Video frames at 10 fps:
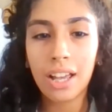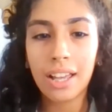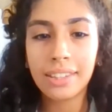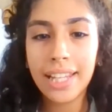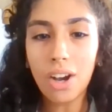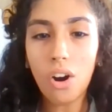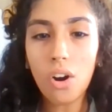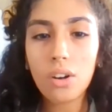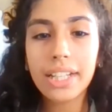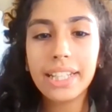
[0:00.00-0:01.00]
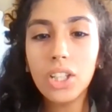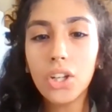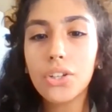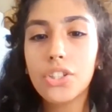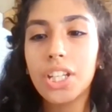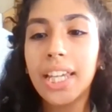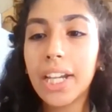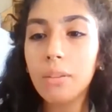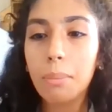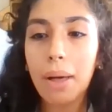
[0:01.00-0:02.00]
They already learn to
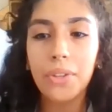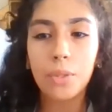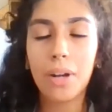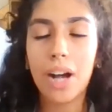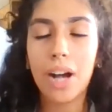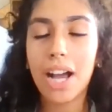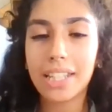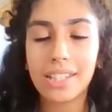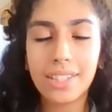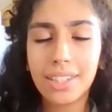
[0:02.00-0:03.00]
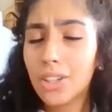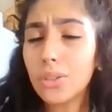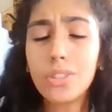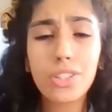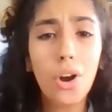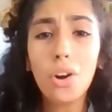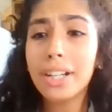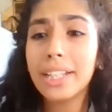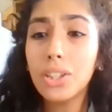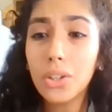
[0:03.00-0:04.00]
care about their bodies. Girls
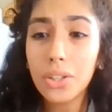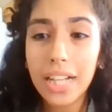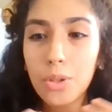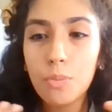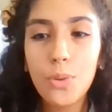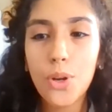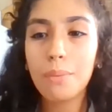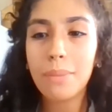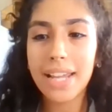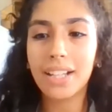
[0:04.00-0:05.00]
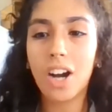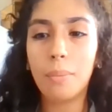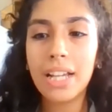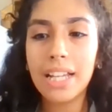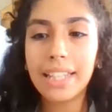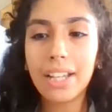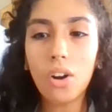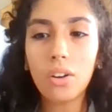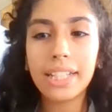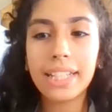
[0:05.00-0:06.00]
already learn how to put on makeup. They
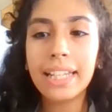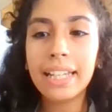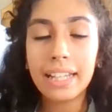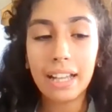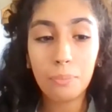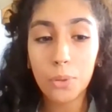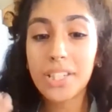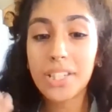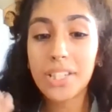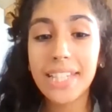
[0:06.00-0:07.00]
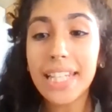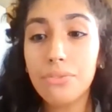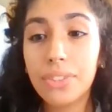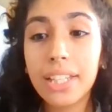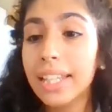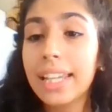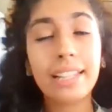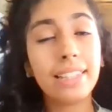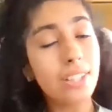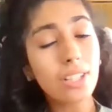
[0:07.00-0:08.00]
already perceive,
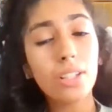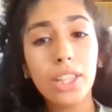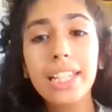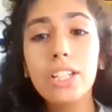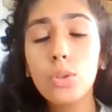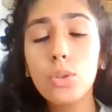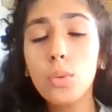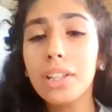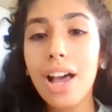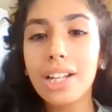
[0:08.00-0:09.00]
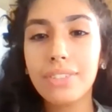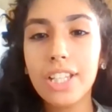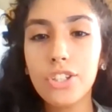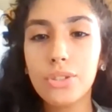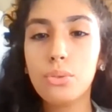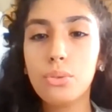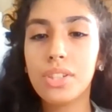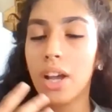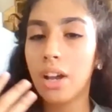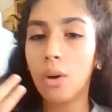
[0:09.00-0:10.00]
this could lead to a lot of issues.
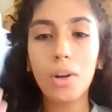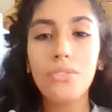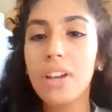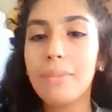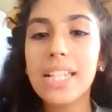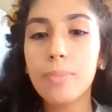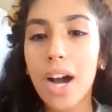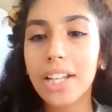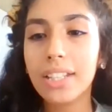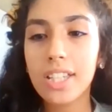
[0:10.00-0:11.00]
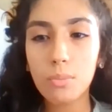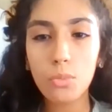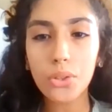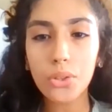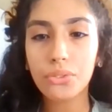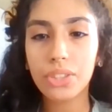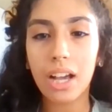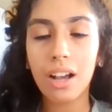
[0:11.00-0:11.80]
One of them is body dysmorphia,